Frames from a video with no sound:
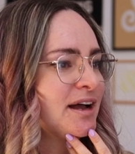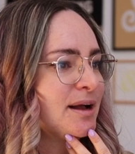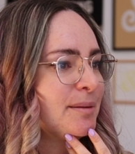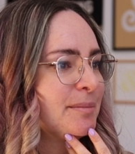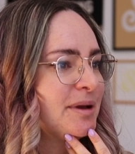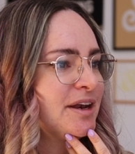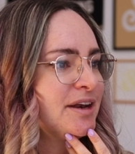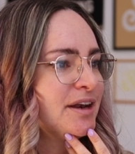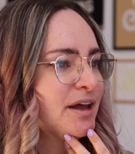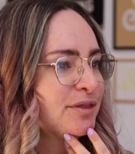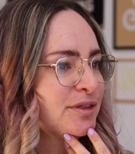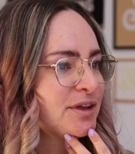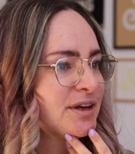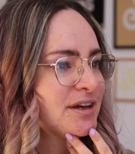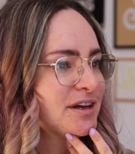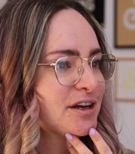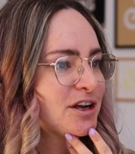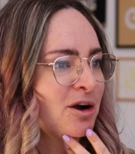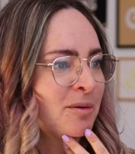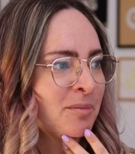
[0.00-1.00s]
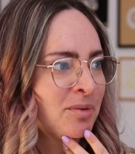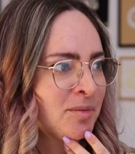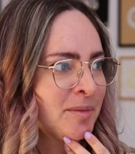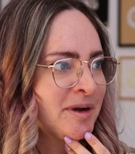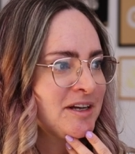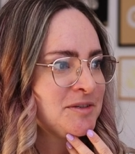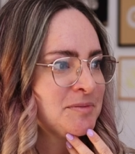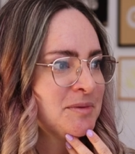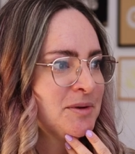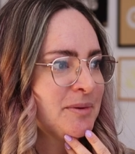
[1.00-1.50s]
um, another
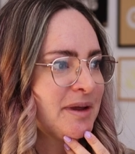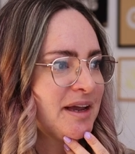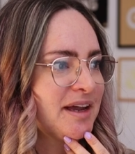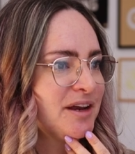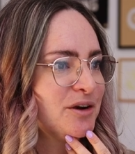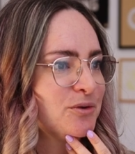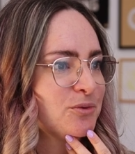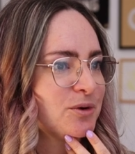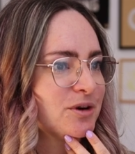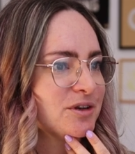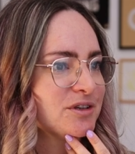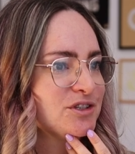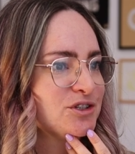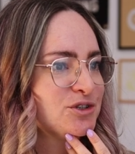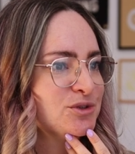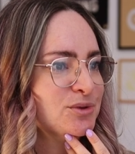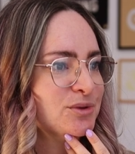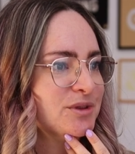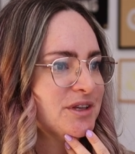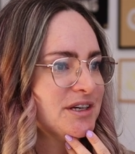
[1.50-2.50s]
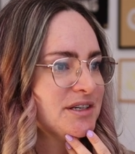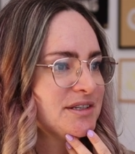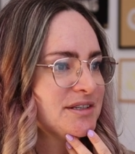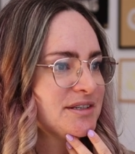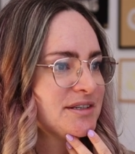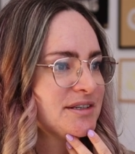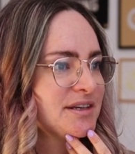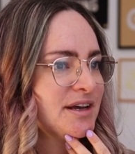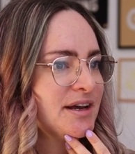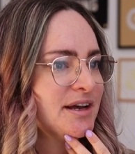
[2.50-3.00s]
compromise we made was to
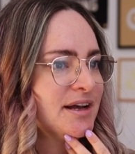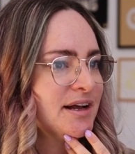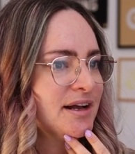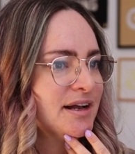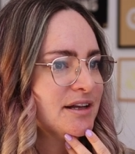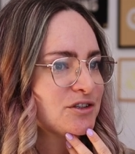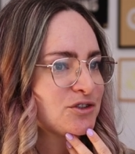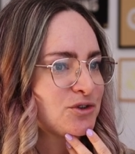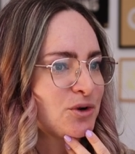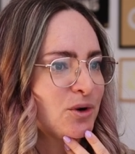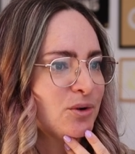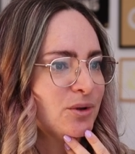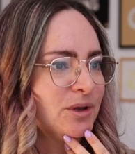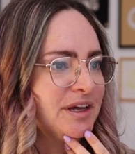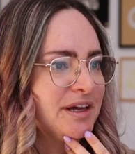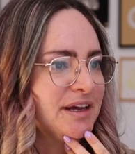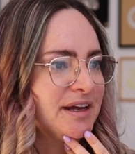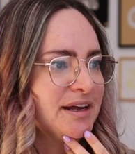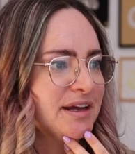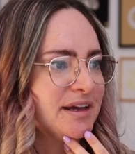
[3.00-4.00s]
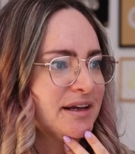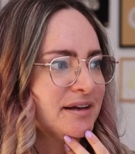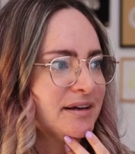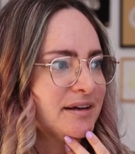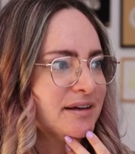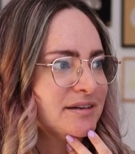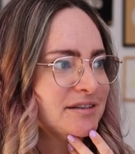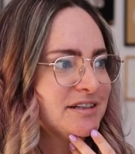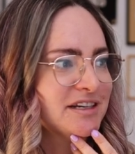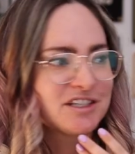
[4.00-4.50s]
this
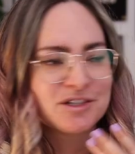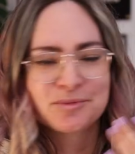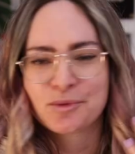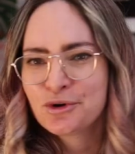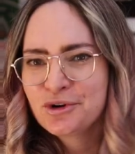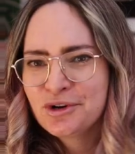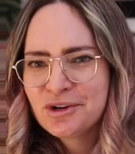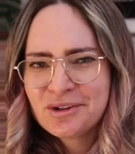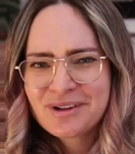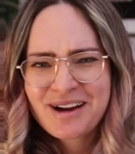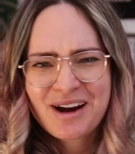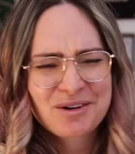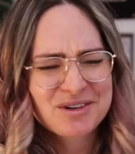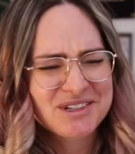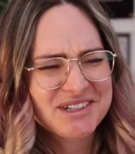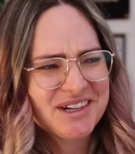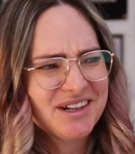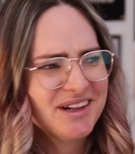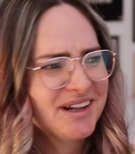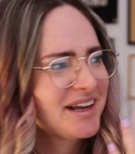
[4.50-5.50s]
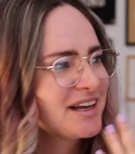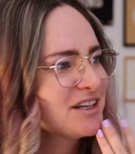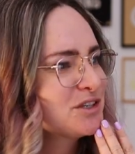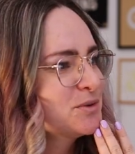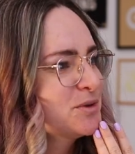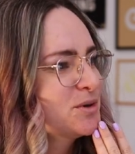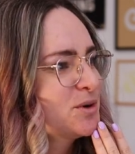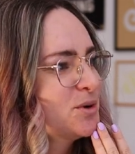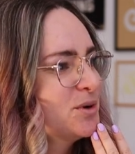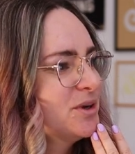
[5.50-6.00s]
scrolling testimonial carousel, I
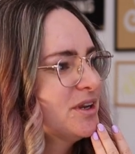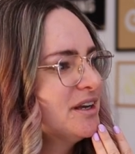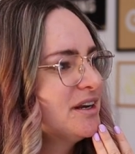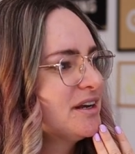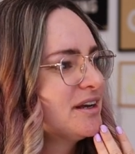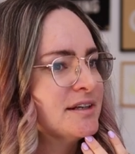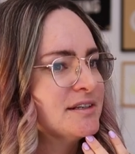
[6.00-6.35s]
guess we'll call it.